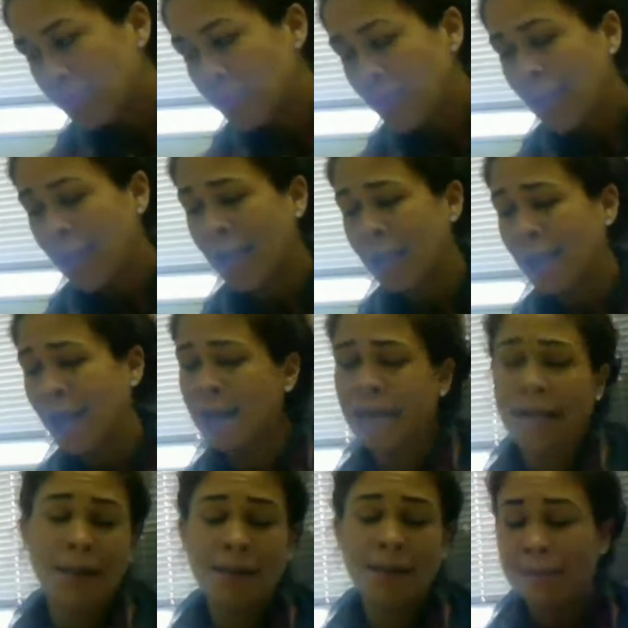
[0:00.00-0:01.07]

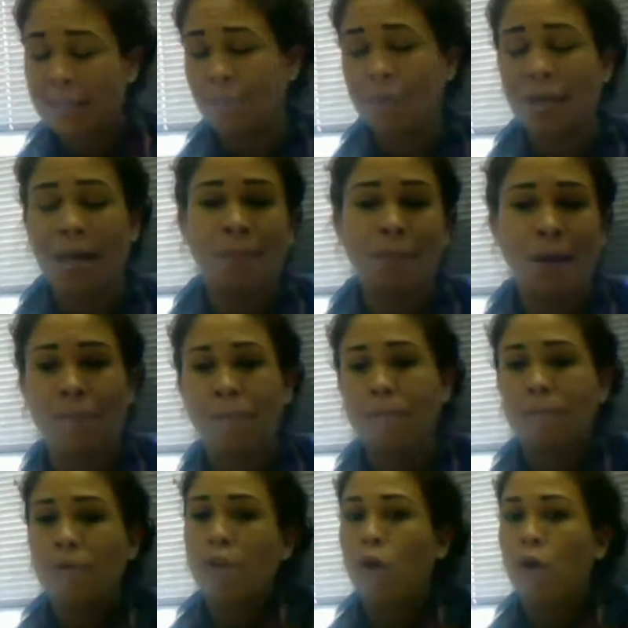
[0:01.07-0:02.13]
And something I'm
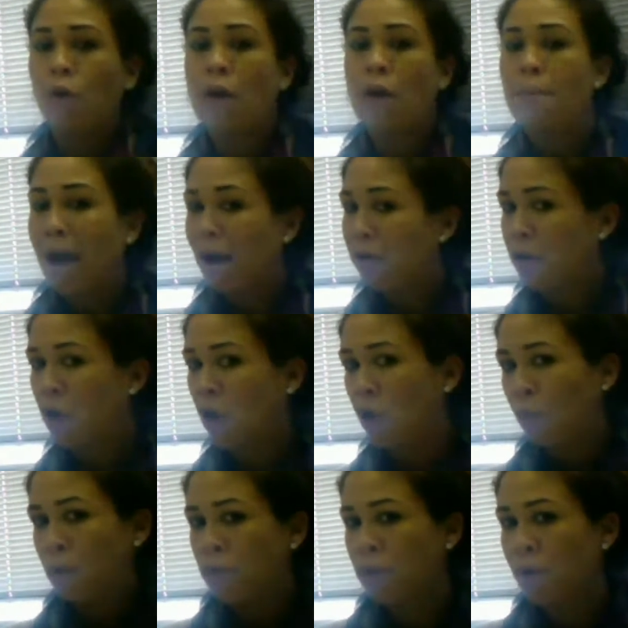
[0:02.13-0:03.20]
pounding
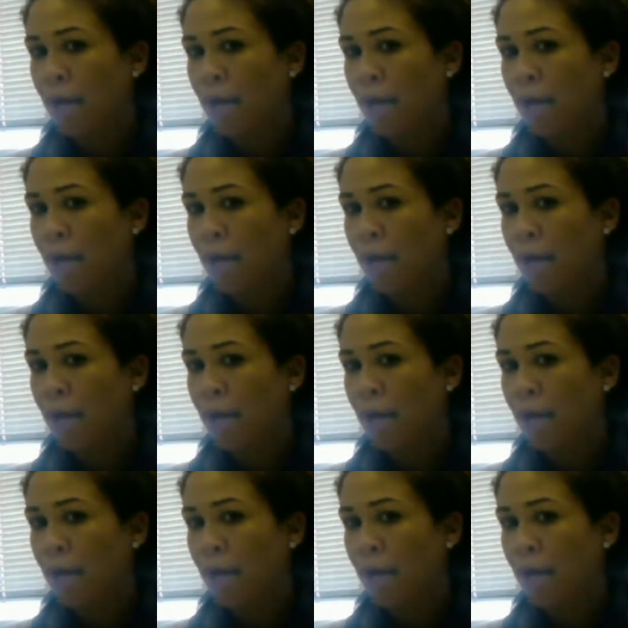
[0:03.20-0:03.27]
home with you